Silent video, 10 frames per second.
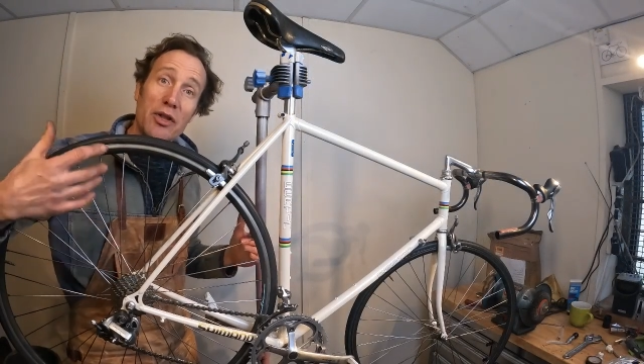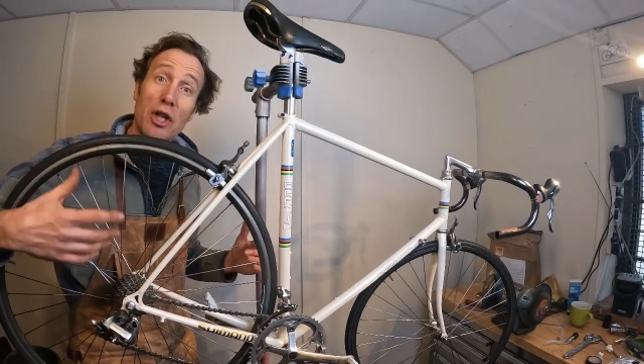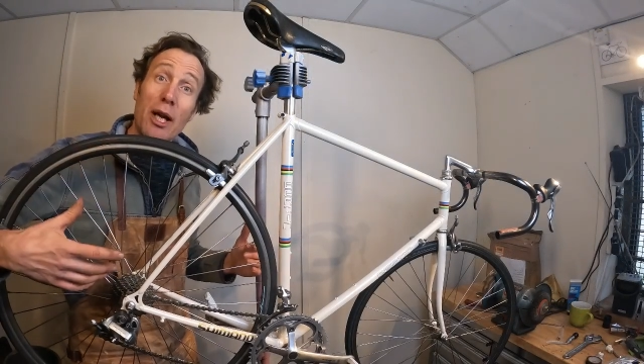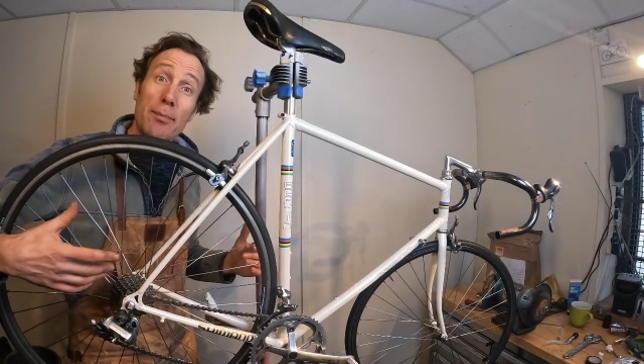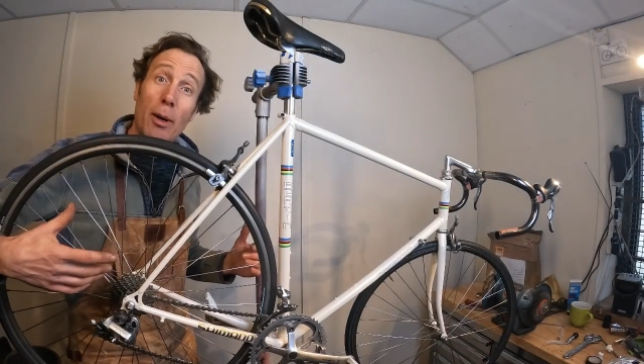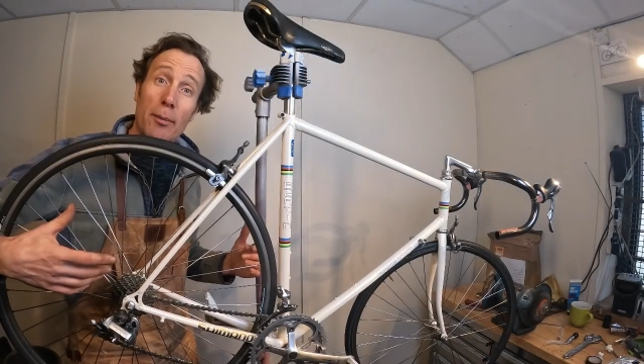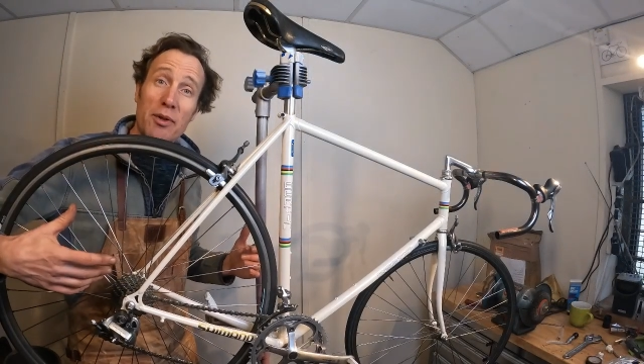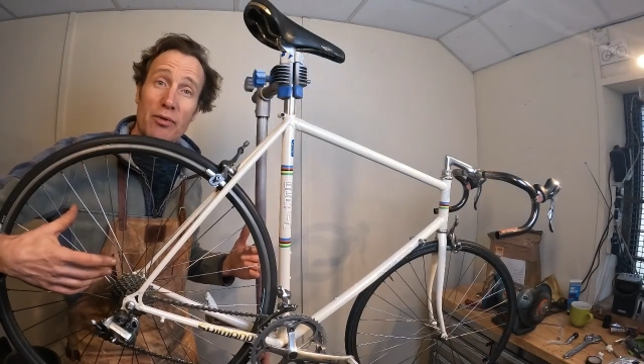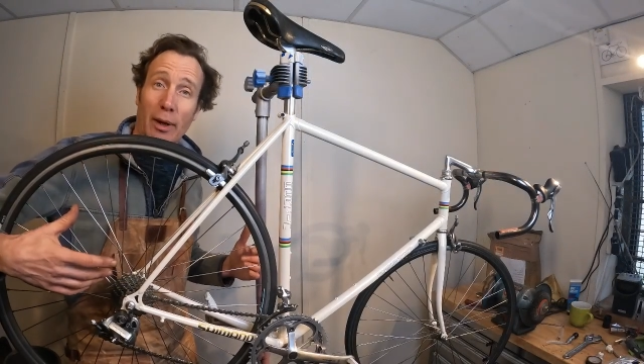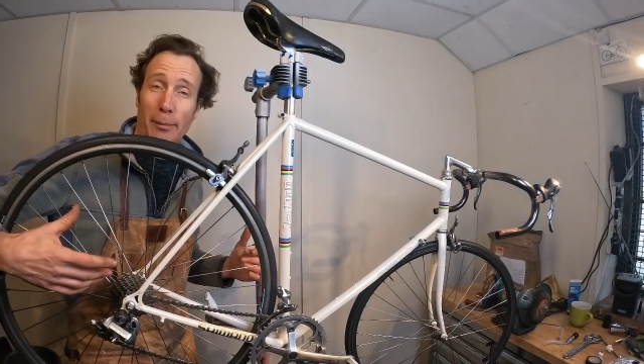The chain popped
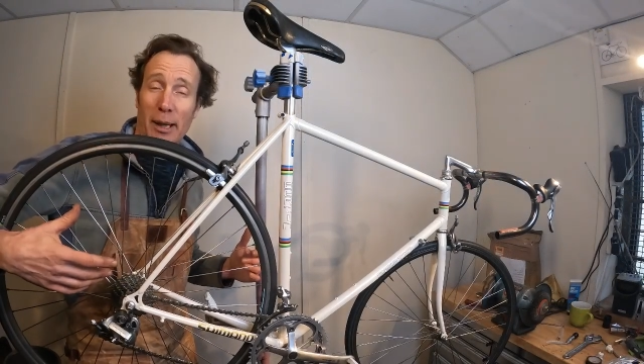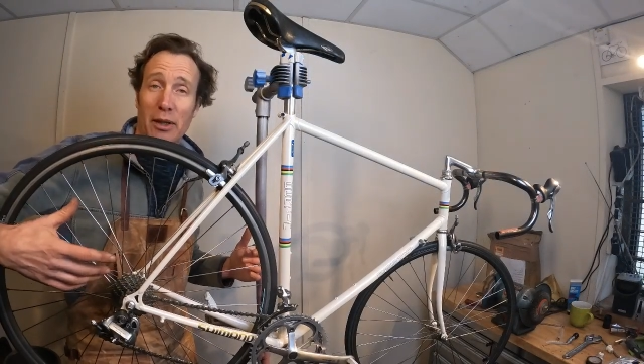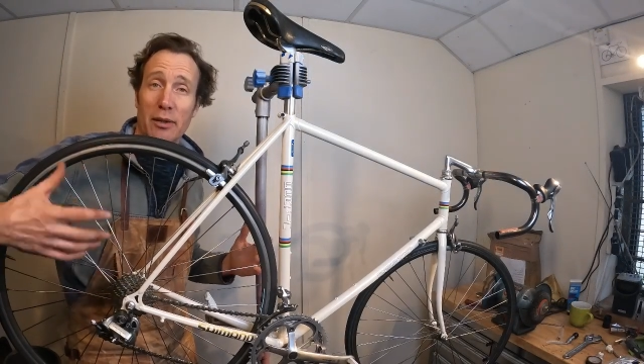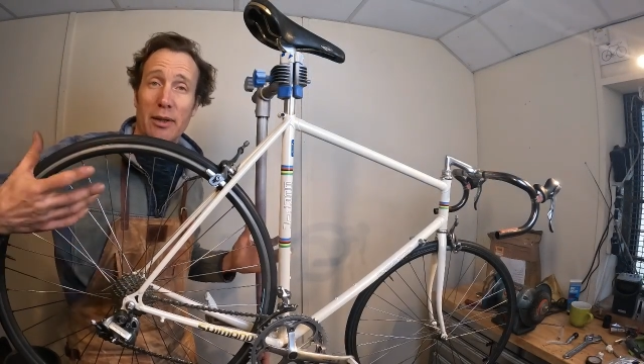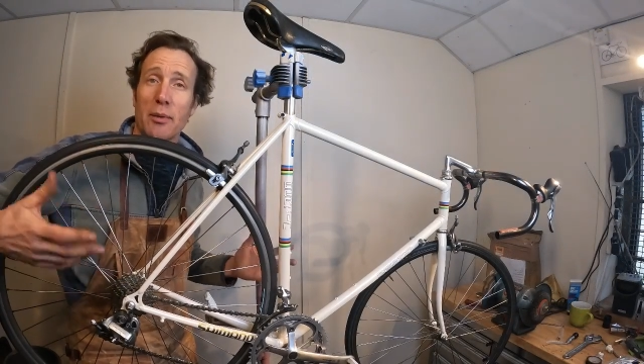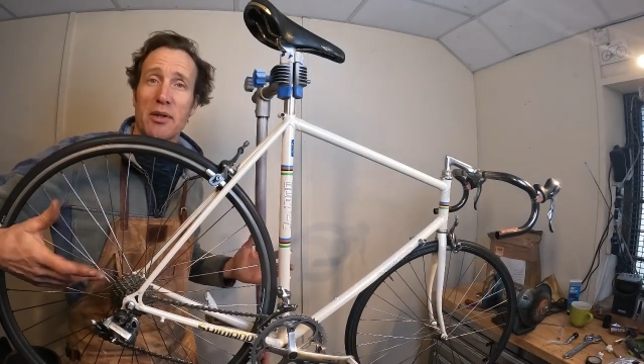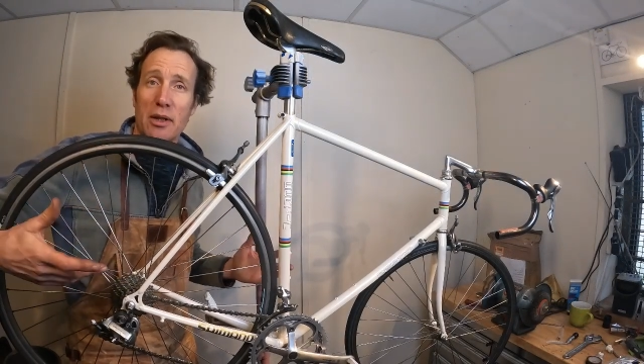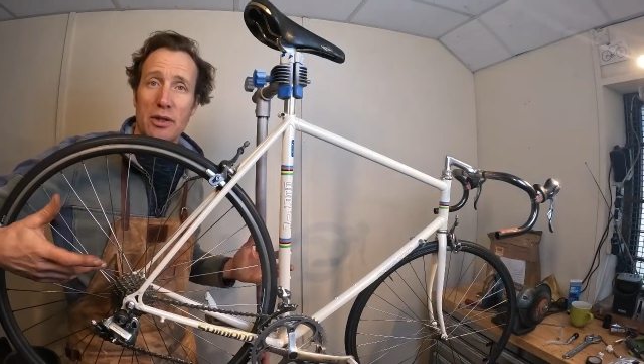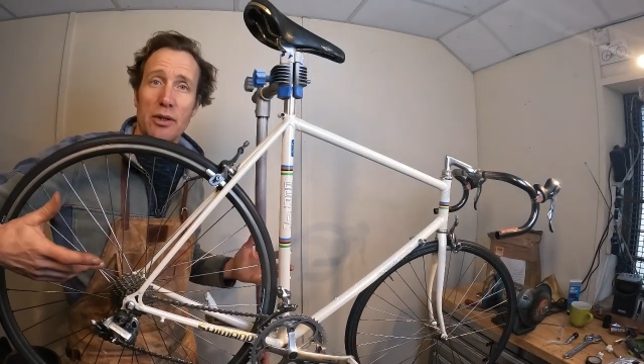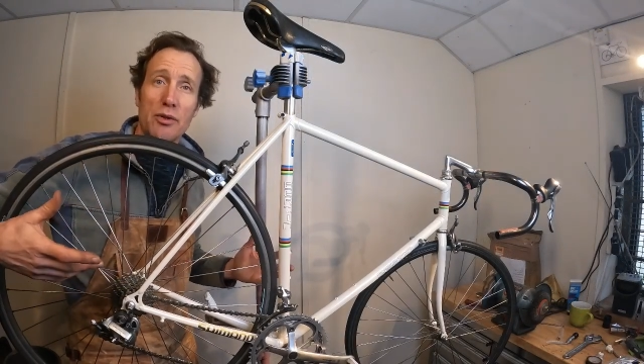straight back on. It was
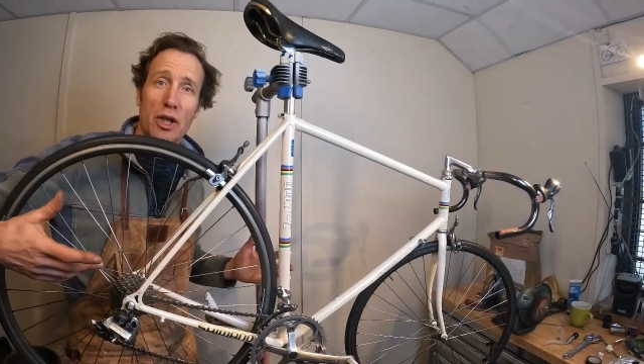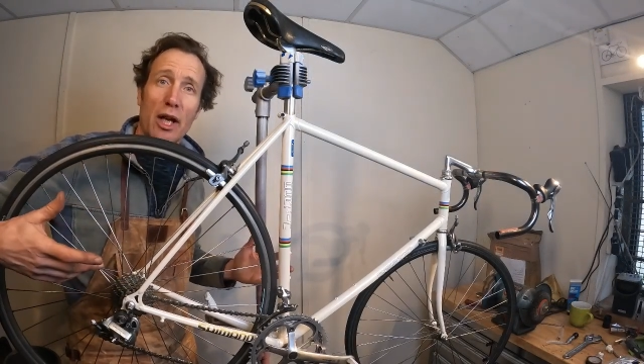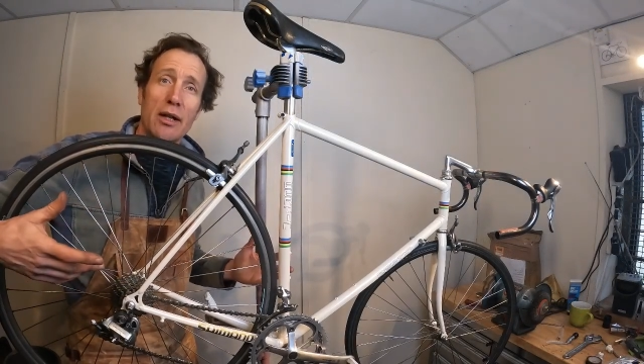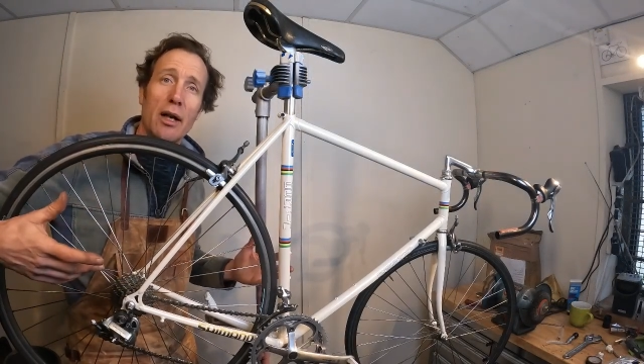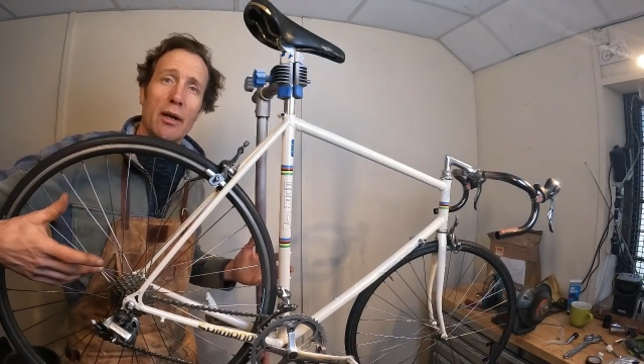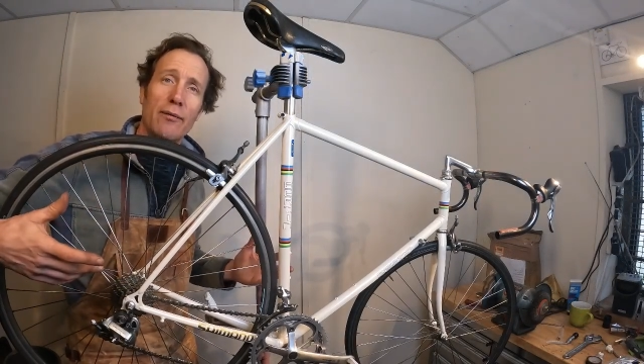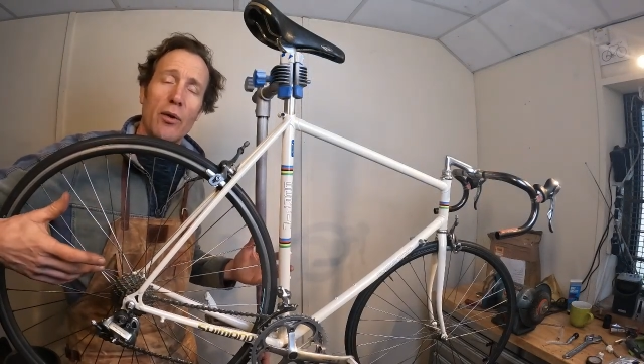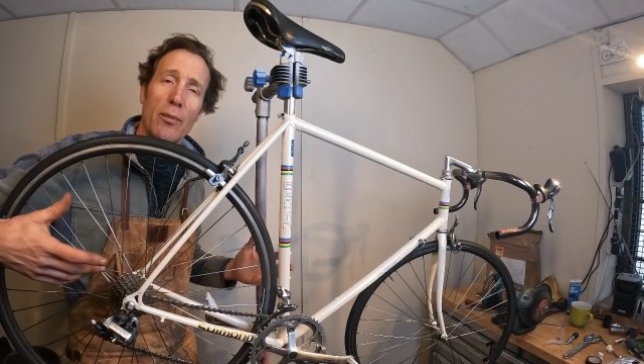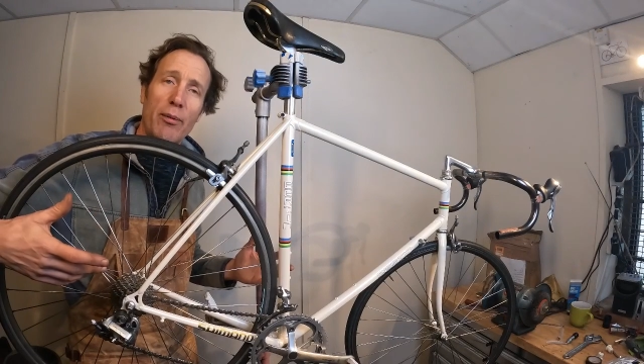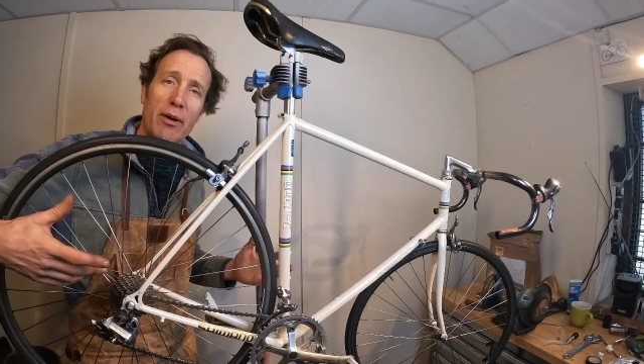a new chain
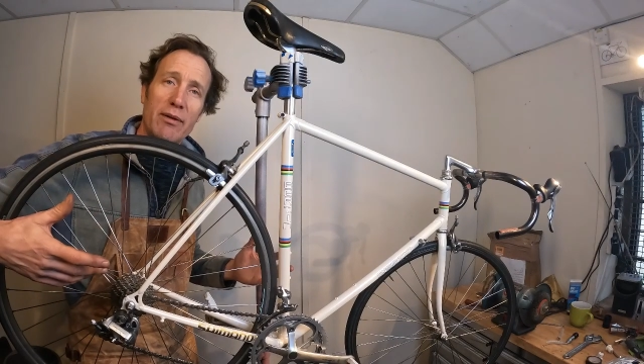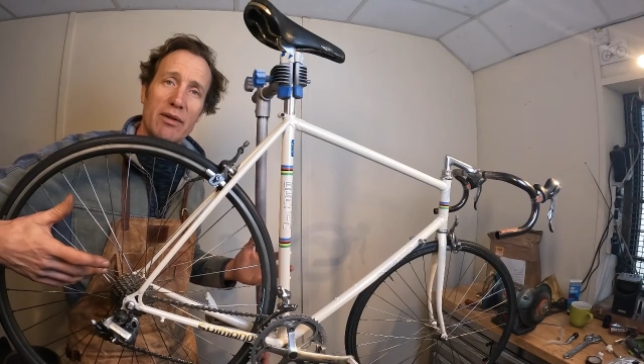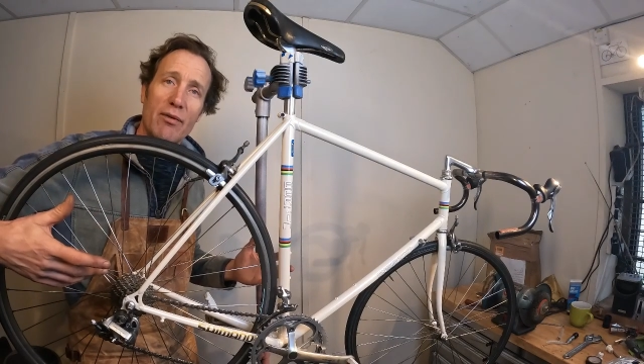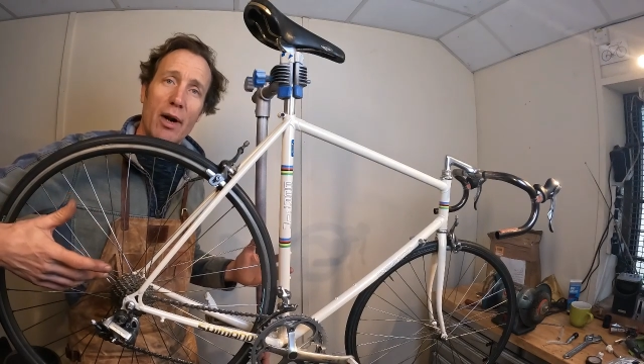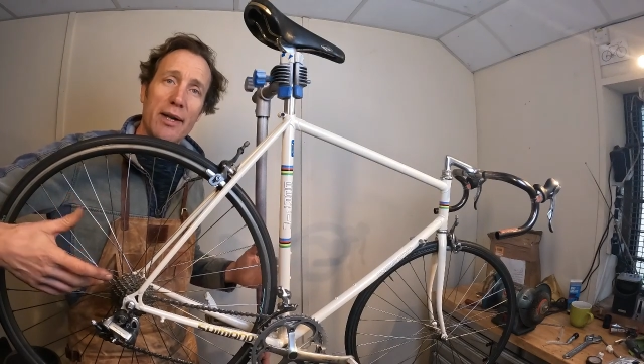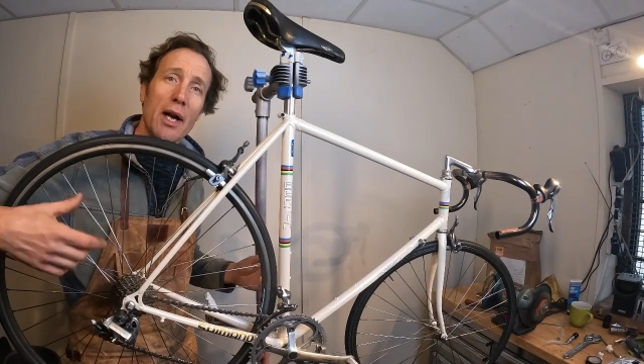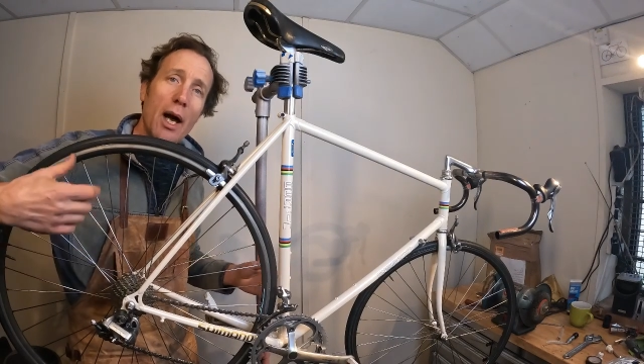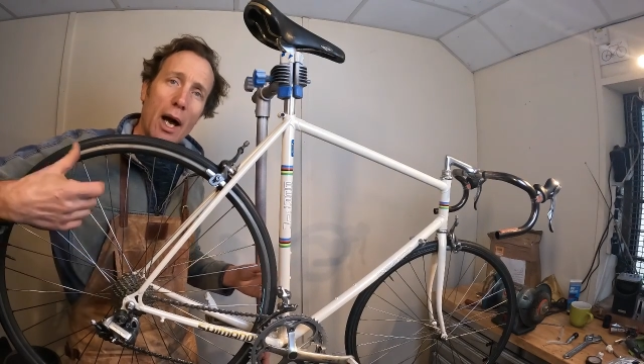for the previous ride,